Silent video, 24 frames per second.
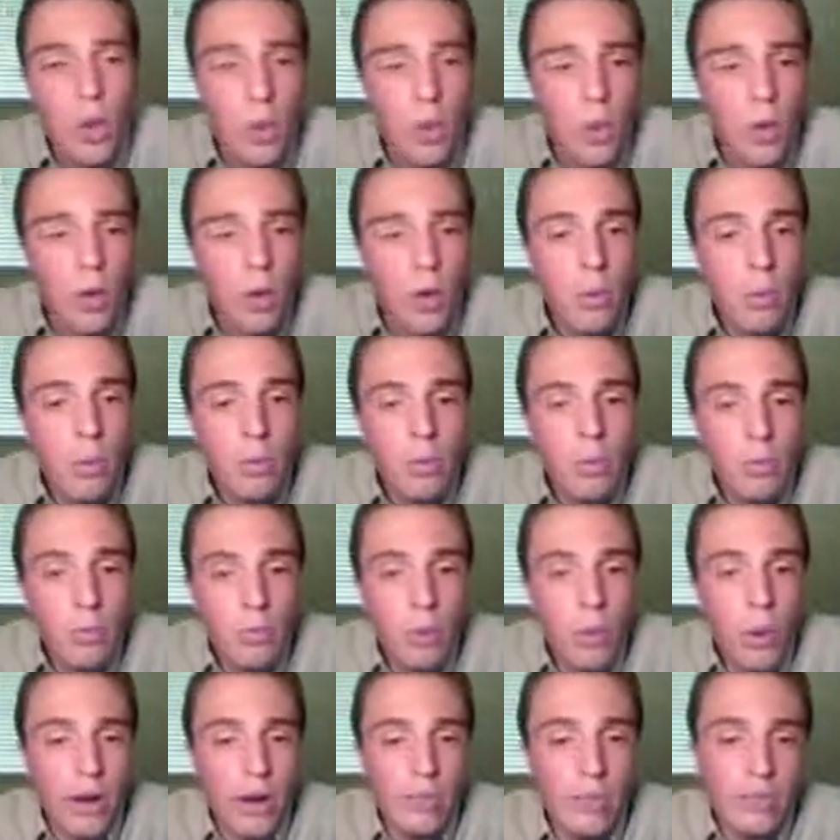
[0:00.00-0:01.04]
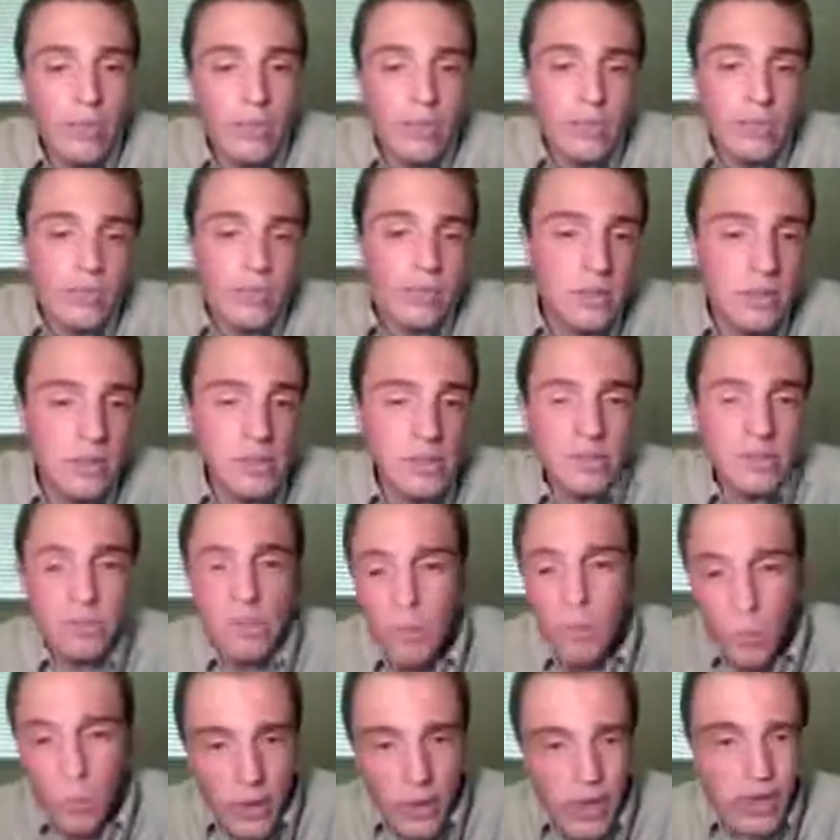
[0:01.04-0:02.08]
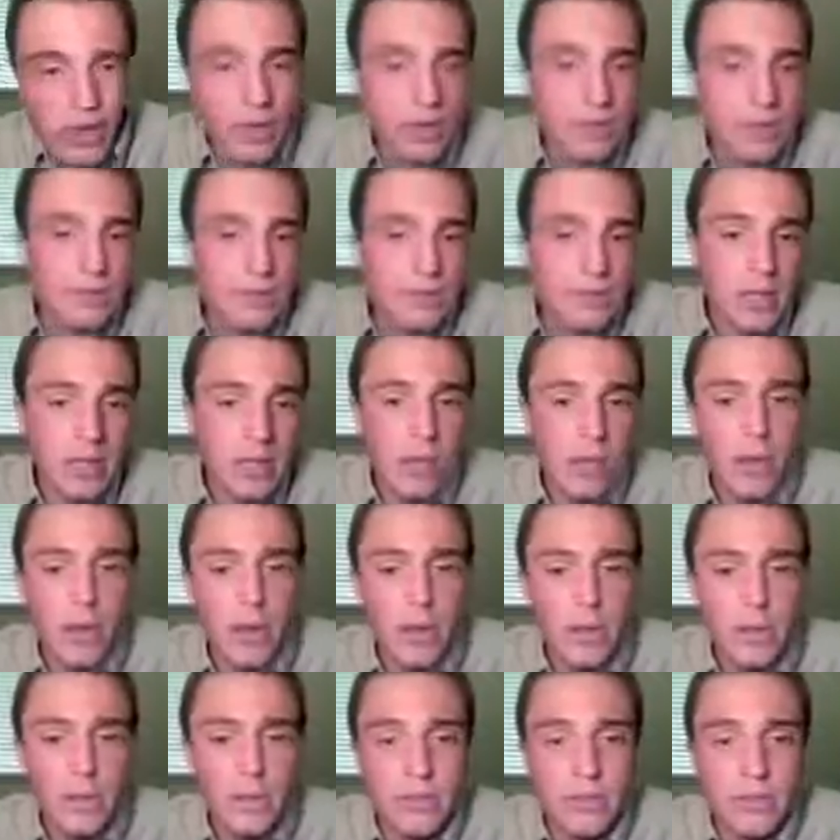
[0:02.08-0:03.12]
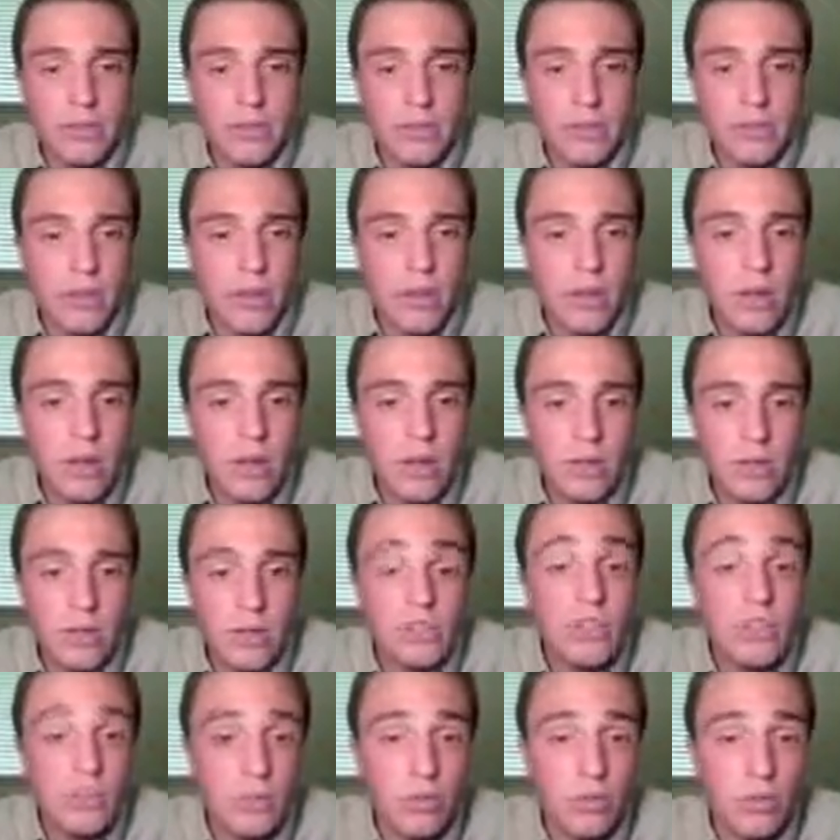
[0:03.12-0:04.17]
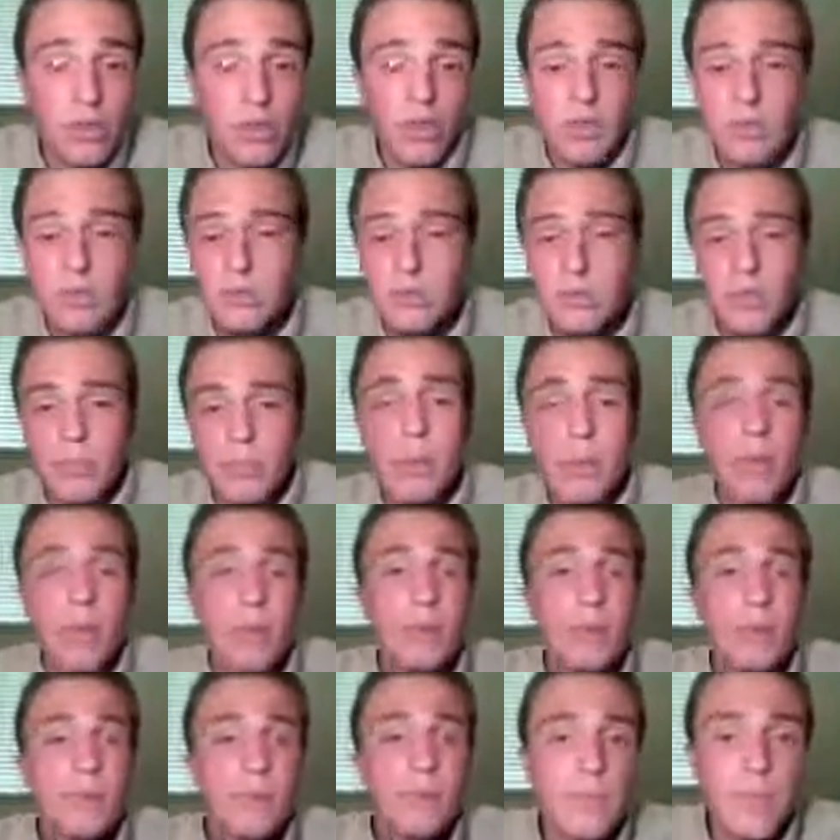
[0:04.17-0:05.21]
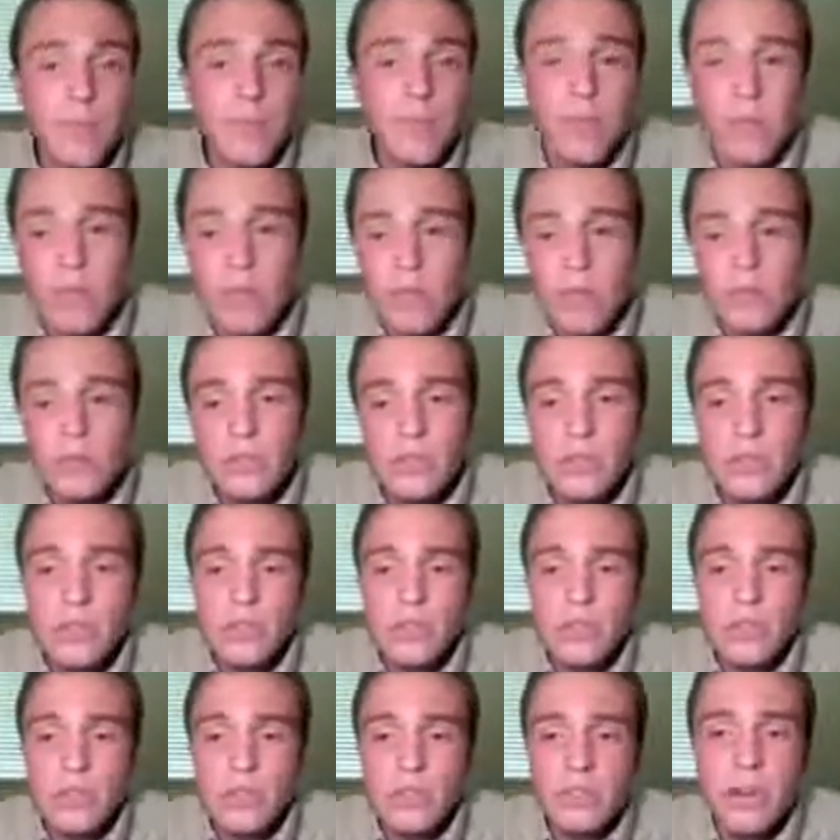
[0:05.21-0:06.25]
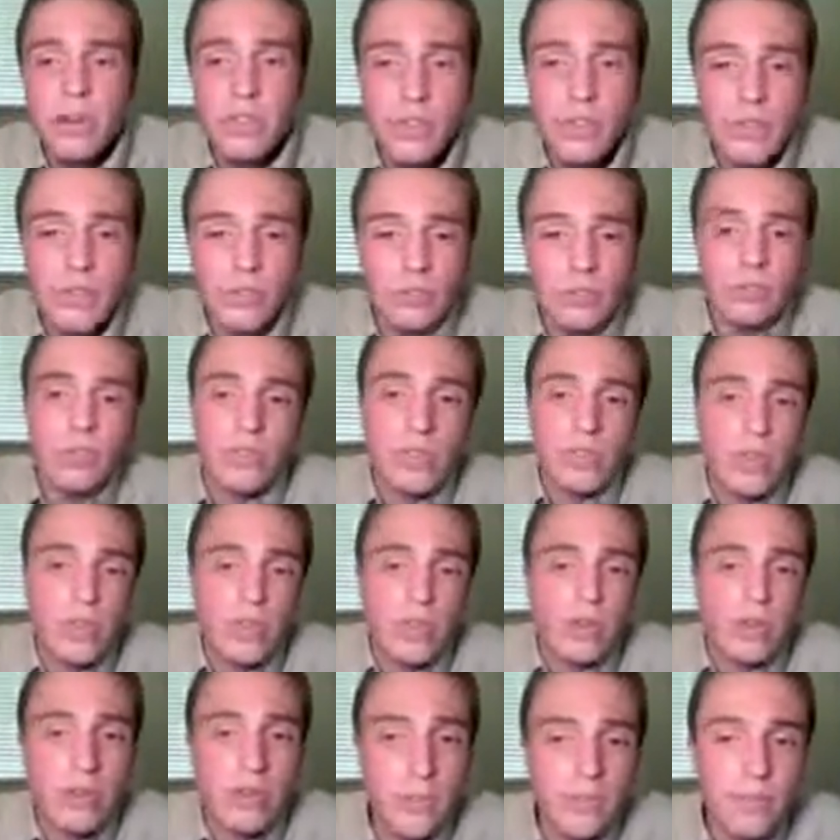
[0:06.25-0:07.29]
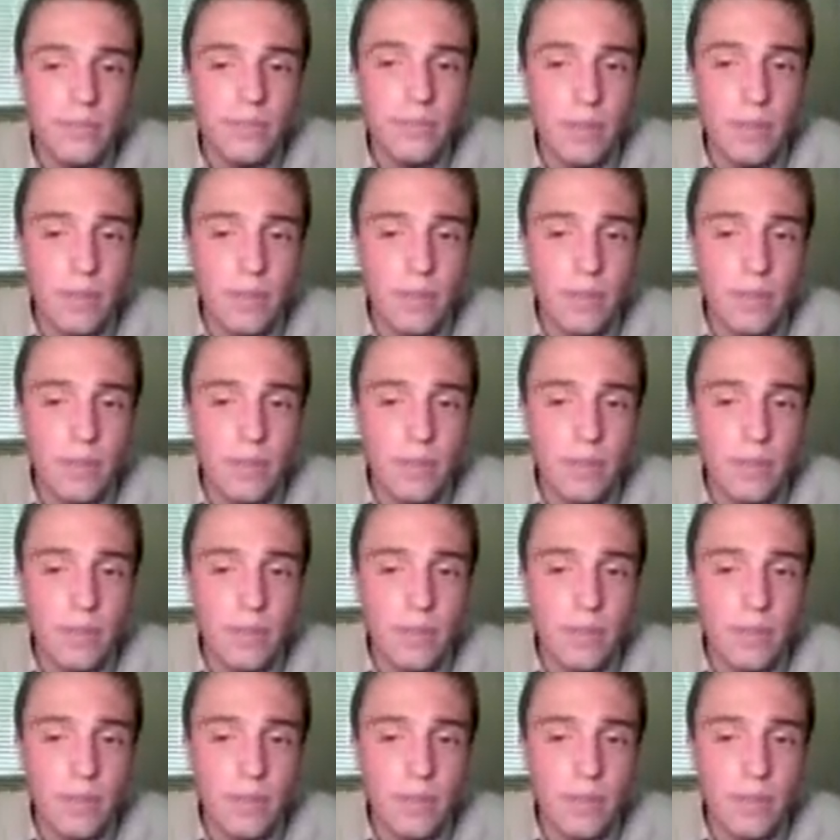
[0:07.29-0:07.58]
While White, of course, still has the weak kingside pawns, the center pawns, my bad. So this is kind of an interesting idea.